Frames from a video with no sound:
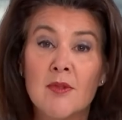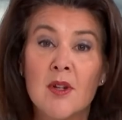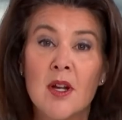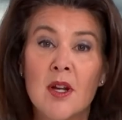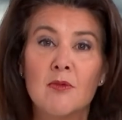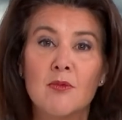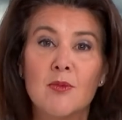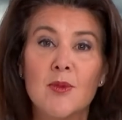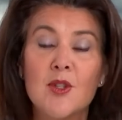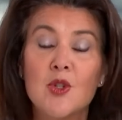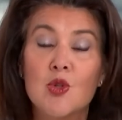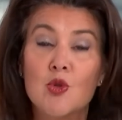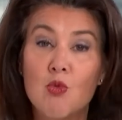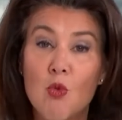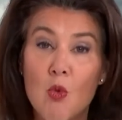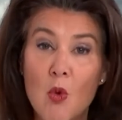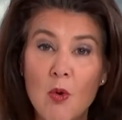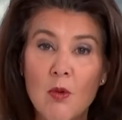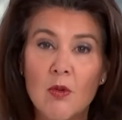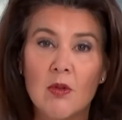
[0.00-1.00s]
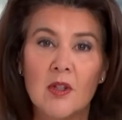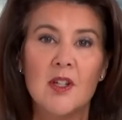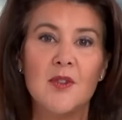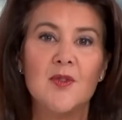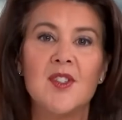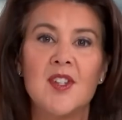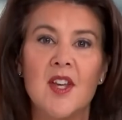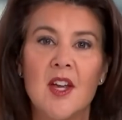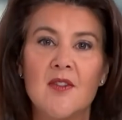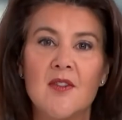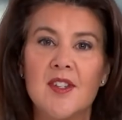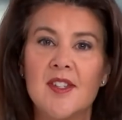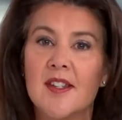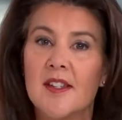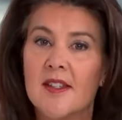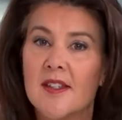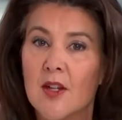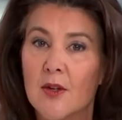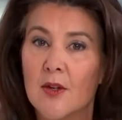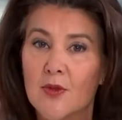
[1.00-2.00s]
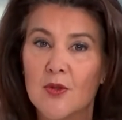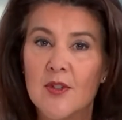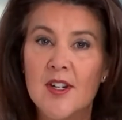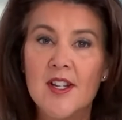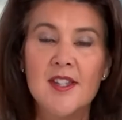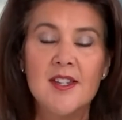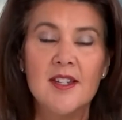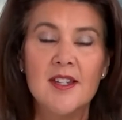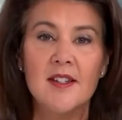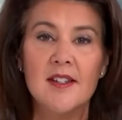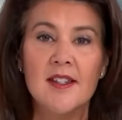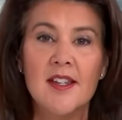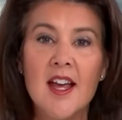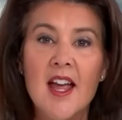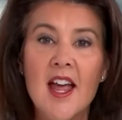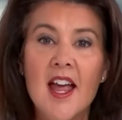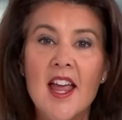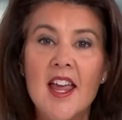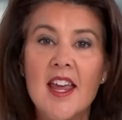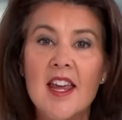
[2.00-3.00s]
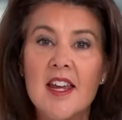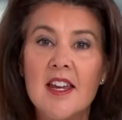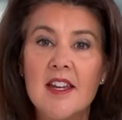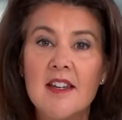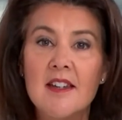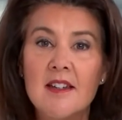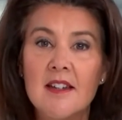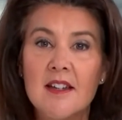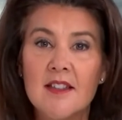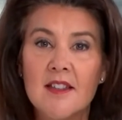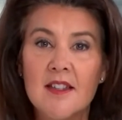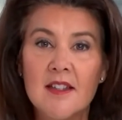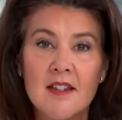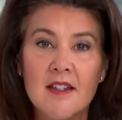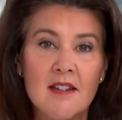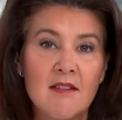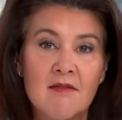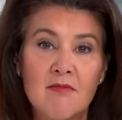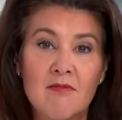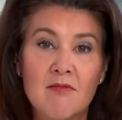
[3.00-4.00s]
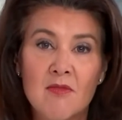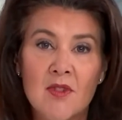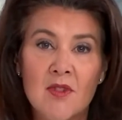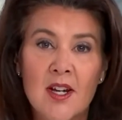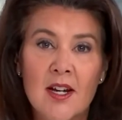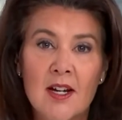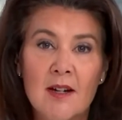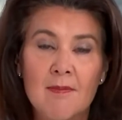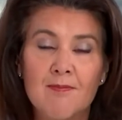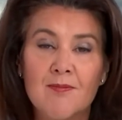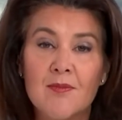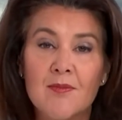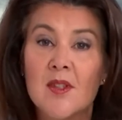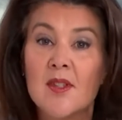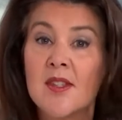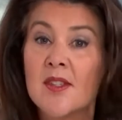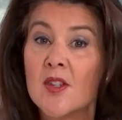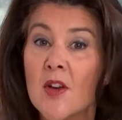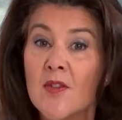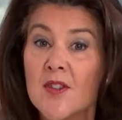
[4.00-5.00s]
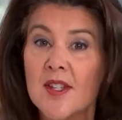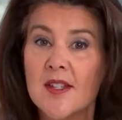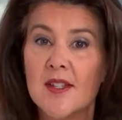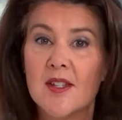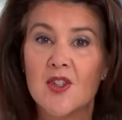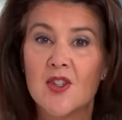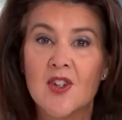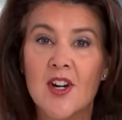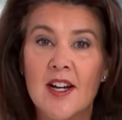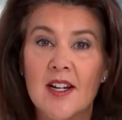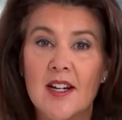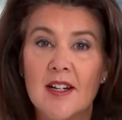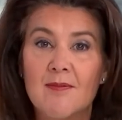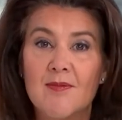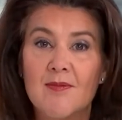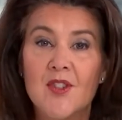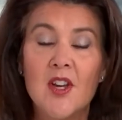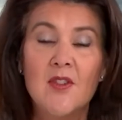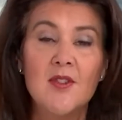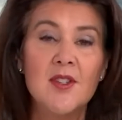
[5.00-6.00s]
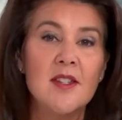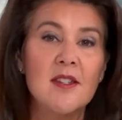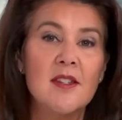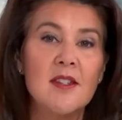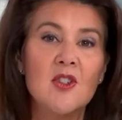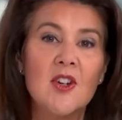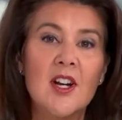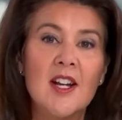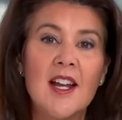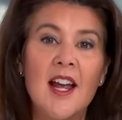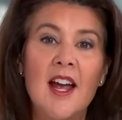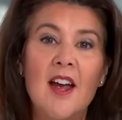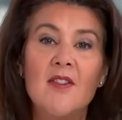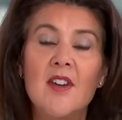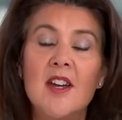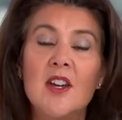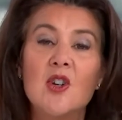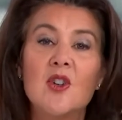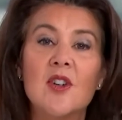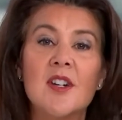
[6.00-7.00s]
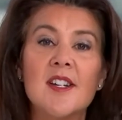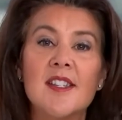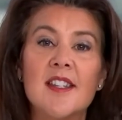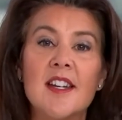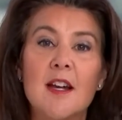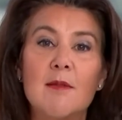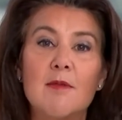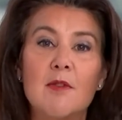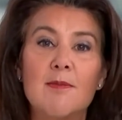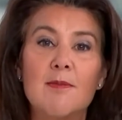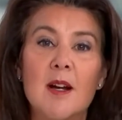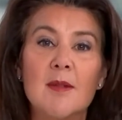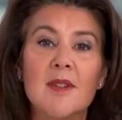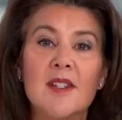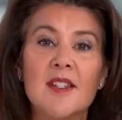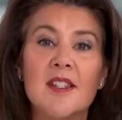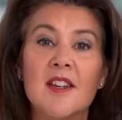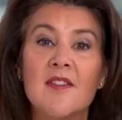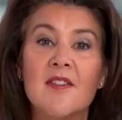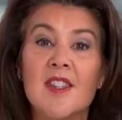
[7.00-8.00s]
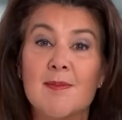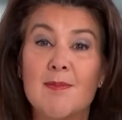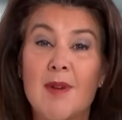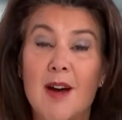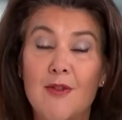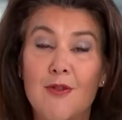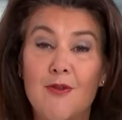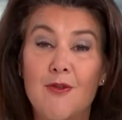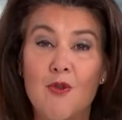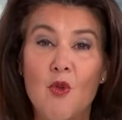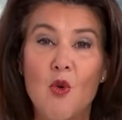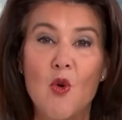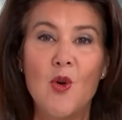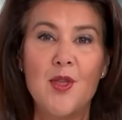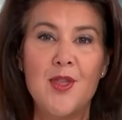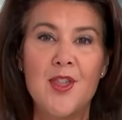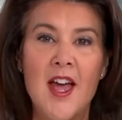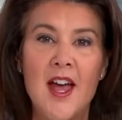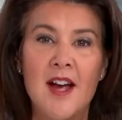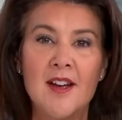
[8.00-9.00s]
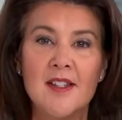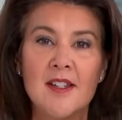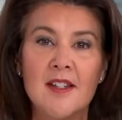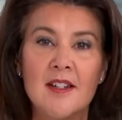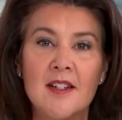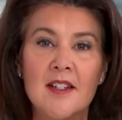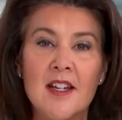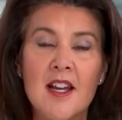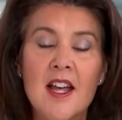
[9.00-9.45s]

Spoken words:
withdrawal of services. So, for instance, in the Services Australia. Services Australia have increased the number of public servants by 4,000,